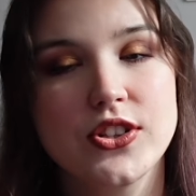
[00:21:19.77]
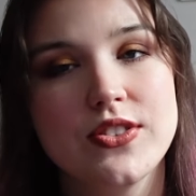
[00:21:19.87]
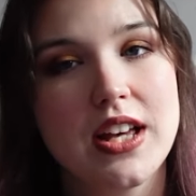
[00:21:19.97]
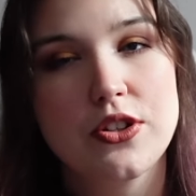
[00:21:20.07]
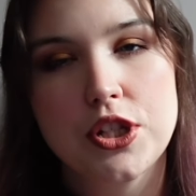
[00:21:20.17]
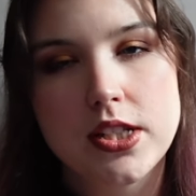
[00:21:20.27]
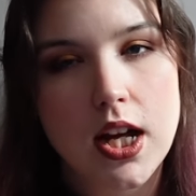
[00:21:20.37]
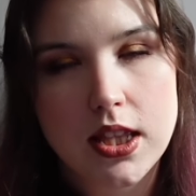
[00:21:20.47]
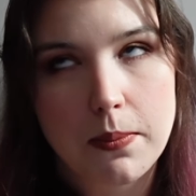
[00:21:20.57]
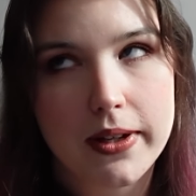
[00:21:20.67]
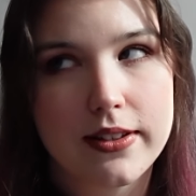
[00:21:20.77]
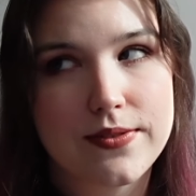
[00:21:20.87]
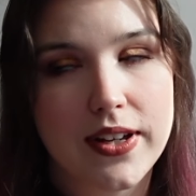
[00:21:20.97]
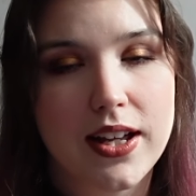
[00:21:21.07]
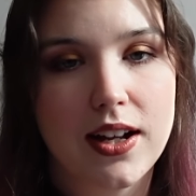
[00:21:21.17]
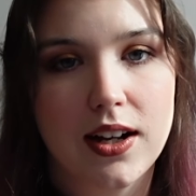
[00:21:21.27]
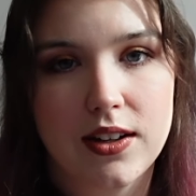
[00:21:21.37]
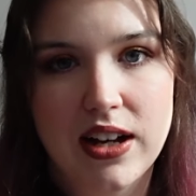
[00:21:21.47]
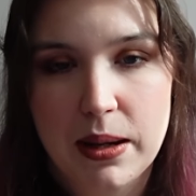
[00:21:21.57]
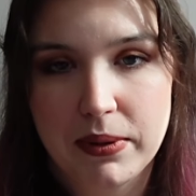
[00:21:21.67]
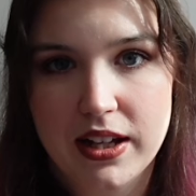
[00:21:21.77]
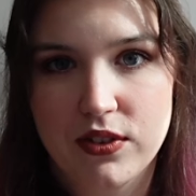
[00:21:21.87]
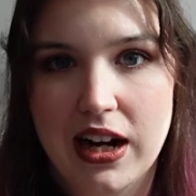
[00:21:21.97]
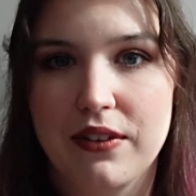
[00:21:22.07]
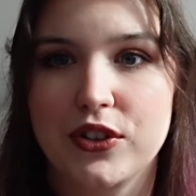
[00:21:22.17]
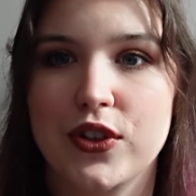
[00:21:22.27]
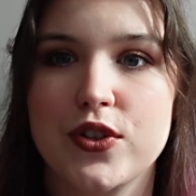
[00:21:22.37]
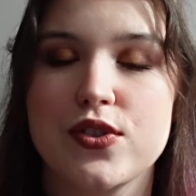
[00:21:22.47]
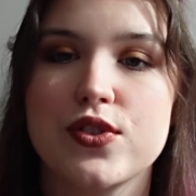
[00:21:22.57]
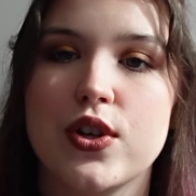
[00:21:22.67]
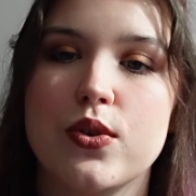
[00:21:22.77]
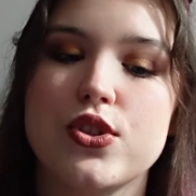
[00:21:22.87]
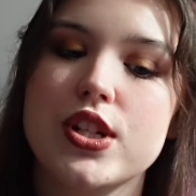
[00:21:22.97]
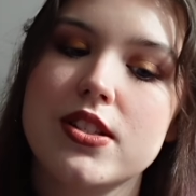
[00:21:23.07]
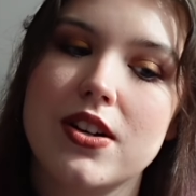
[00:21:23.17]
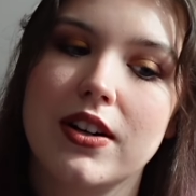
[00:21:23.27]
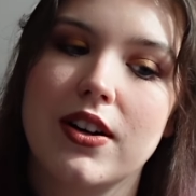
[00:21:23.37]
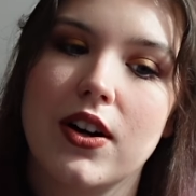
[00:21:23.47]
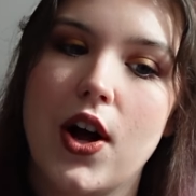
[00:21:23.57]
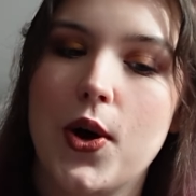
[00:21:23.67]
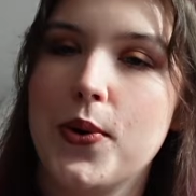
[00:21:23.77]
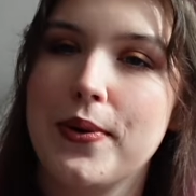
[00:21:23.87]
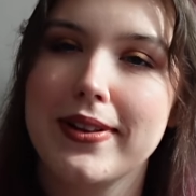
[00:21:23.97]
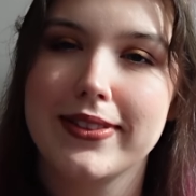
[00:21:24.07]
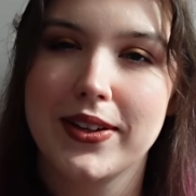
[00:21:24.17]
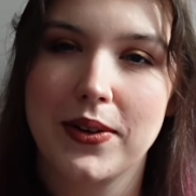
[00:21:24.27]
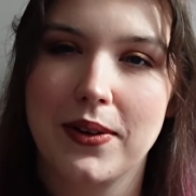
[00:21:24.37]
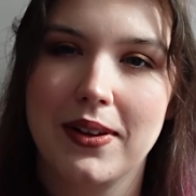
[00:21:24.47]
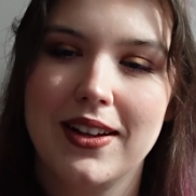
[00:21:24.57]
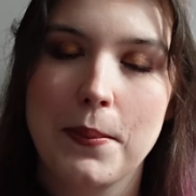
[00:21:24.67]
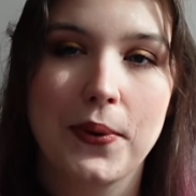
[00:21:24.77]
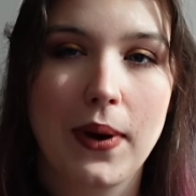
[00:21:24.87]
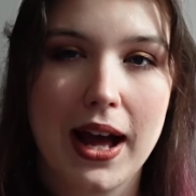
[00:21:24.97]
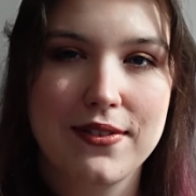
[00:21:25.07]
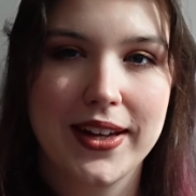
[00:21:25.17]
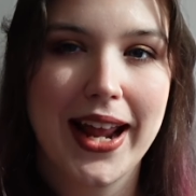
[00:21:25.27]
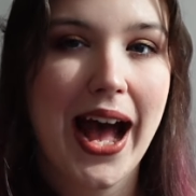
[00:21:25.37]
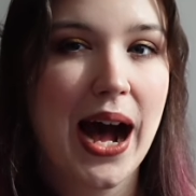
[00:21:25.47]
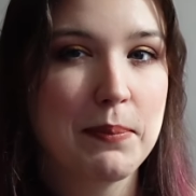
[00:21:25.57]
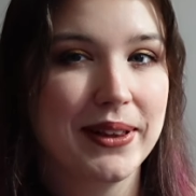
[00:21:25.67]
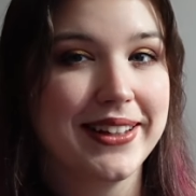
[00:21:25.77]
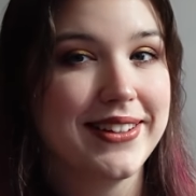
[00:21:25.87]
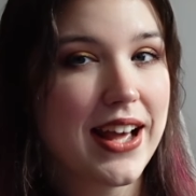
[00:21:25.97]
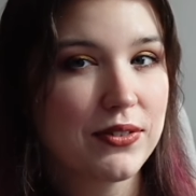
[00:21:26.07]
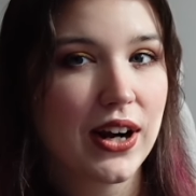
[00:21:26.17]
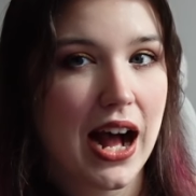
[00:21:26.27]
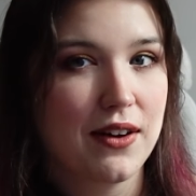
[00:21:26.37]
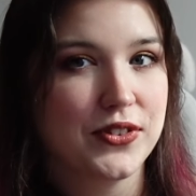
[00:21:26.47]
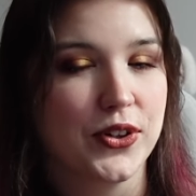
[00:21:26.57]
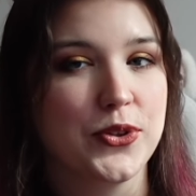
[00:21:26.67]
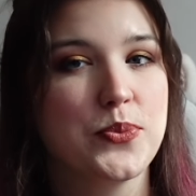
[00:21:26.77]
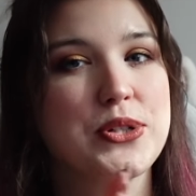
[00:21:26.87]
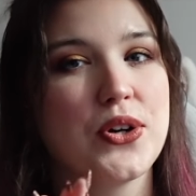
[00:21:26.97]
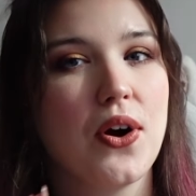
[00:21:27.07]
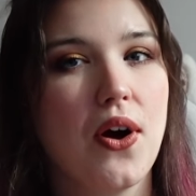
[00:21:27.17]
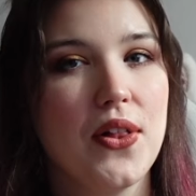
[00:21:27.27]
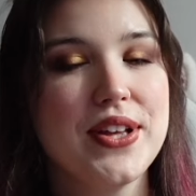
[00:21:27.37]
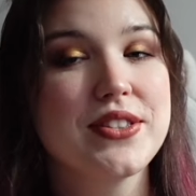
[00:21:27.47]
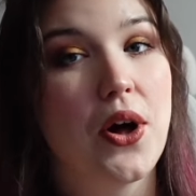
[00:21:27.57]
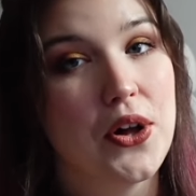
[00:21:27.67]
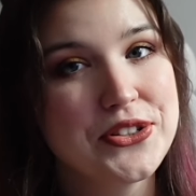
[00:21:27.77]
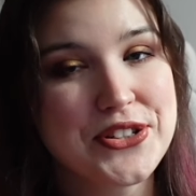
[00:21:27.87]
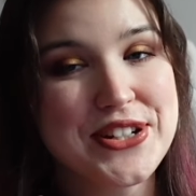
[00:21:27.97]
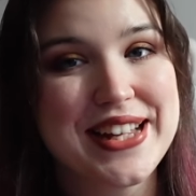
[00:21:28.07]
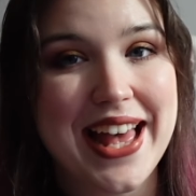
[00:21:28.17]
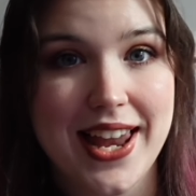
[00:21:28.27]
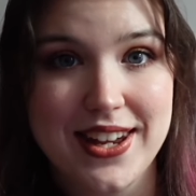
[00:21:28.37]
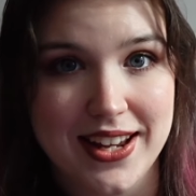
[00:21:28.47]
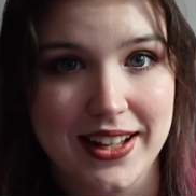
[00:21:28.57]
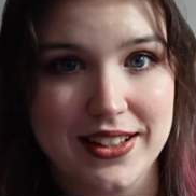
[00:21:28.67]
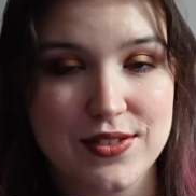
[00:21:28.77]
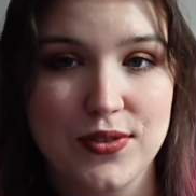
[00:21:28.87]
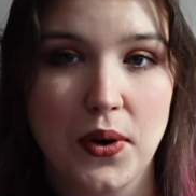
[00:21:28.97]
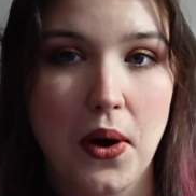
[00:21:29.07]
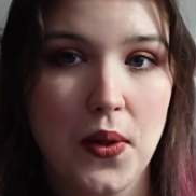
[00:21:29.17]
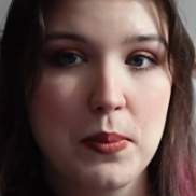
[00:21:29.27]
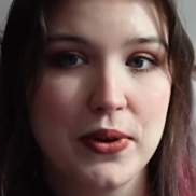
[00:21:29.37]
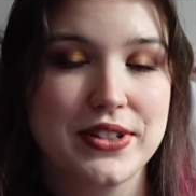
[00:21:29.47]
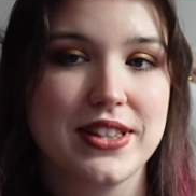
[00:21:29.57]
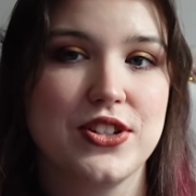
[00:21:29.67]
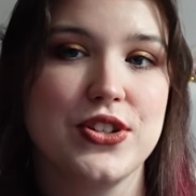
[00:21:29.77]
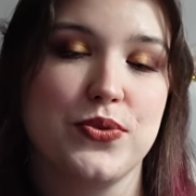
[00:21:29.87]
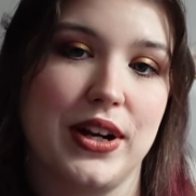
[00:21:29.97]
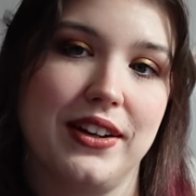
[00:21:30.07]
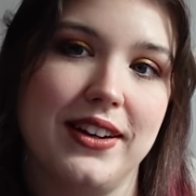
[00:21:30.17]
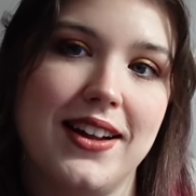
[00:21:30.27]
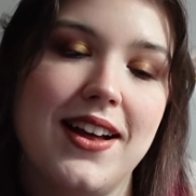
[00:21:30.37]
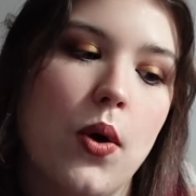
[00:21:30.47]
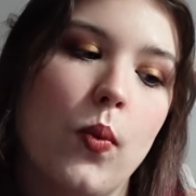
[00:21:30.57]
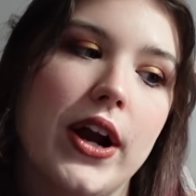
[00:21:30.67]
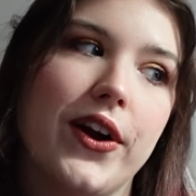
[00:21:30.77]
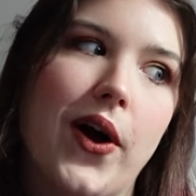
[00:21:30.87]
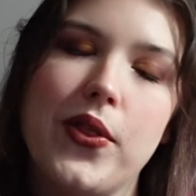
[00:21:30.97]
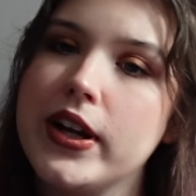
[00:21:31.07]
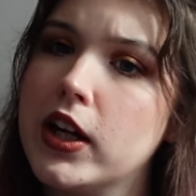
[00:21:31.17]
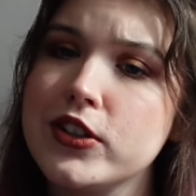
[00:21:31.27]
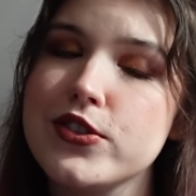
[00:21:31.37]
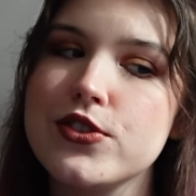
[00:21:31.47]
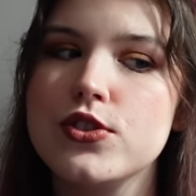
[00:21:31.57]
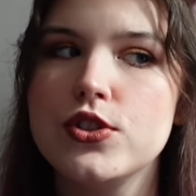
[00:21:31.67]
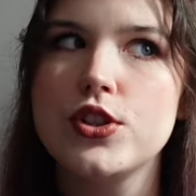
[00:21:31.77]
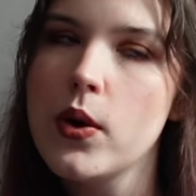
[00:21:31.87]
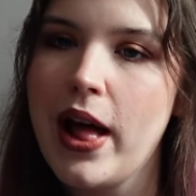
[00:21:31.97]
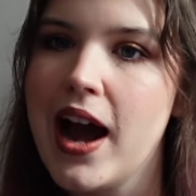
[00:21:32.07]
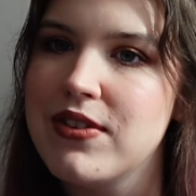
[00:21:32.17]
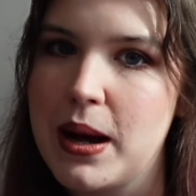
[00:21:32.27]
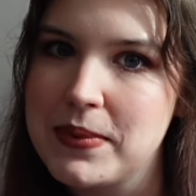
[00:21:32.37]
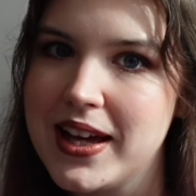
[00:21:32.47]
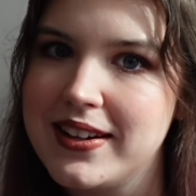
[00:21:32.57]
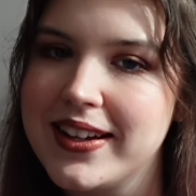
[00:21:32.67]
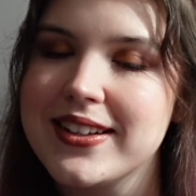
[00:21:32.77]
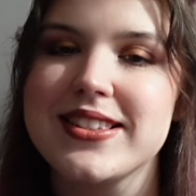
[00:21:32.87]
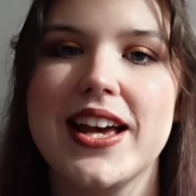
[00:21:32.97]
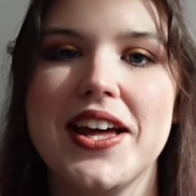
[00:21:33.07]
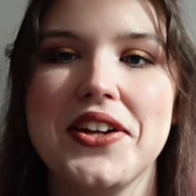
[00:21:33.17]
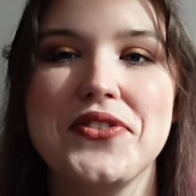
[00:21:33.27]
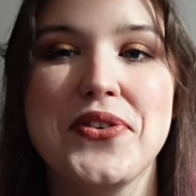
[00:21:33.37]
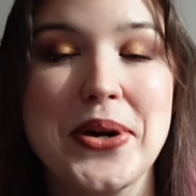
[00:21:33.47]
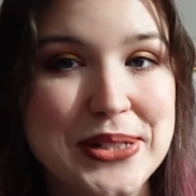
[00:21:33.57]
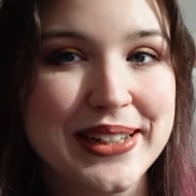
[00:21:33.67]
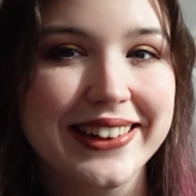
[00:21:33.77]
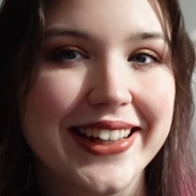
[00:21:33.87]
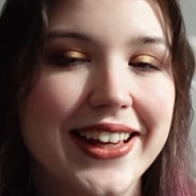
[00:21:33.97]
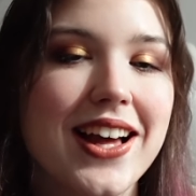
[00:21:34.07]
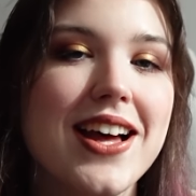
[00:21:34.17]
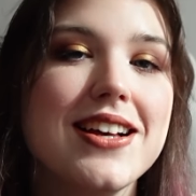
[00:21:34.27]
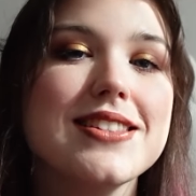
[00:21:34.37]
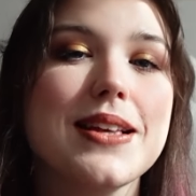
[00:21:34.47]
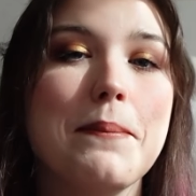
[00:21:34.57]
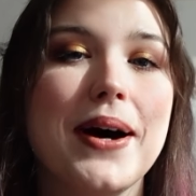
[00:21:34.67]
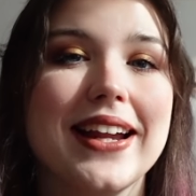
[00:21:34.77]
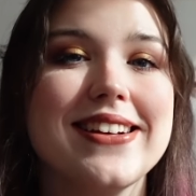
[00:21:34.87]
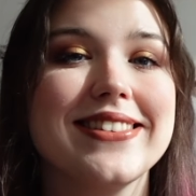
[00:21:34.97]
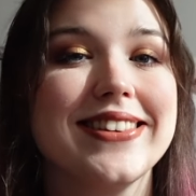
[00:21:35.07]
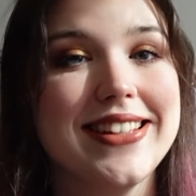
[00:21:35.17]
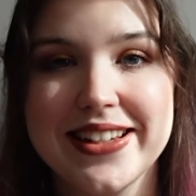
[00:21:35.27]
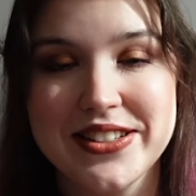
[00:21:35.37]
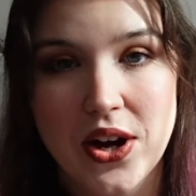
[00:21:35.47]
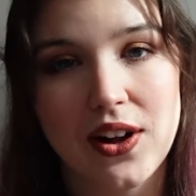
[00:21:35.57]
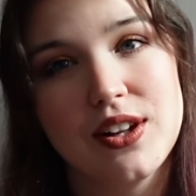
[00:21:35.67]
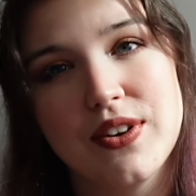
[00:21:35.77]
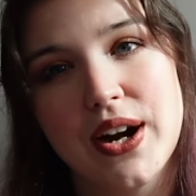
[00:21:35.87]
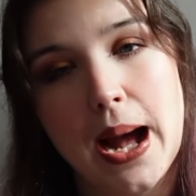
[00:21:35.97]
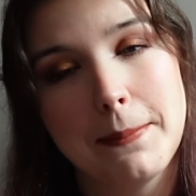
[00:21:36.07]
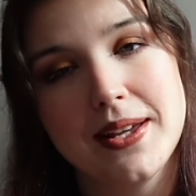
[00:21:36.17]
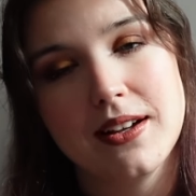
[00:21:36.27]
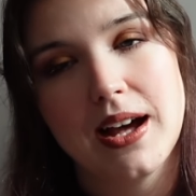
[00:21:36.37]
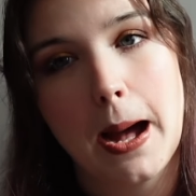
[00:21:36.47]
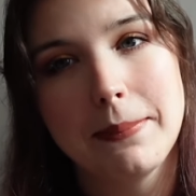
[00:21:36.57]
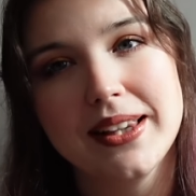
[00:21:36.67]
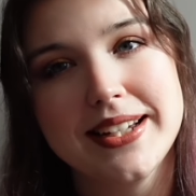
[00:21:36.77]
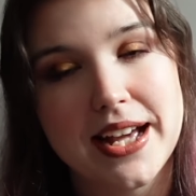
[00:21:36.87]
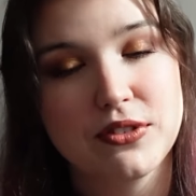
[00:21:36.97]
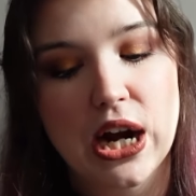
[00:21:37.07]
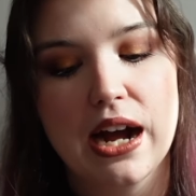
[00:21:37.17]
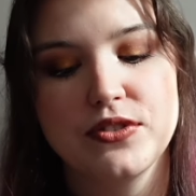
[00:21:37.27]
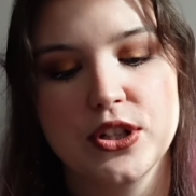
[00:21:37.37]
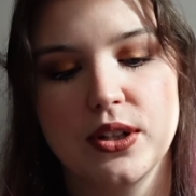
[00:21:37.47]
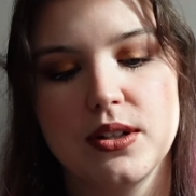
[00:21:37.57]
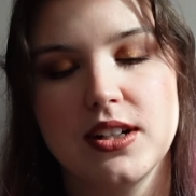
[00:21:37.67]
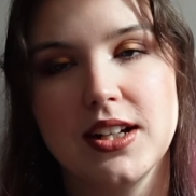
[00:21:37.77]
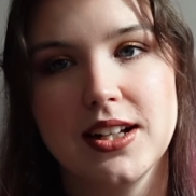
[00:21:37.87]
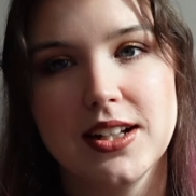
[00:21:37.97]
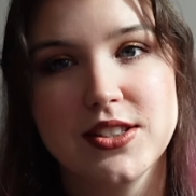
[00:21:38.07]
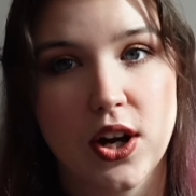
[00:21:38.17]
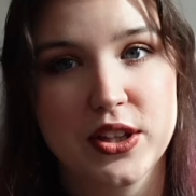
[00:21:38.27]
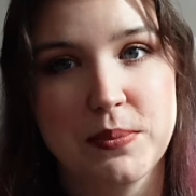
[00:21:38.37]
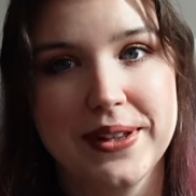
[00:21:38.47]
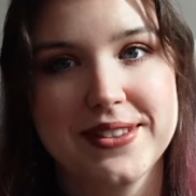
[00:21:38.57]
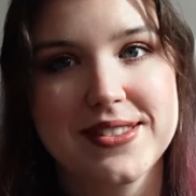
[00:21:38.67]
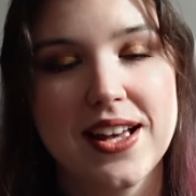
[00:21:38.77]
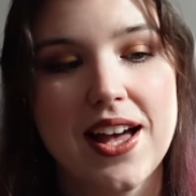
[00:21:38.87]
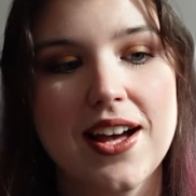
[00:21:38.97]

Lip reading: Turns out she's not the biggest fan of happily ever afters, so she started her own little private happily never afters, which are all these alternate endings for all the books that she's written, where all the characters don't have happy endings. And unfortunately, somebody leaked all of her happily never after documents.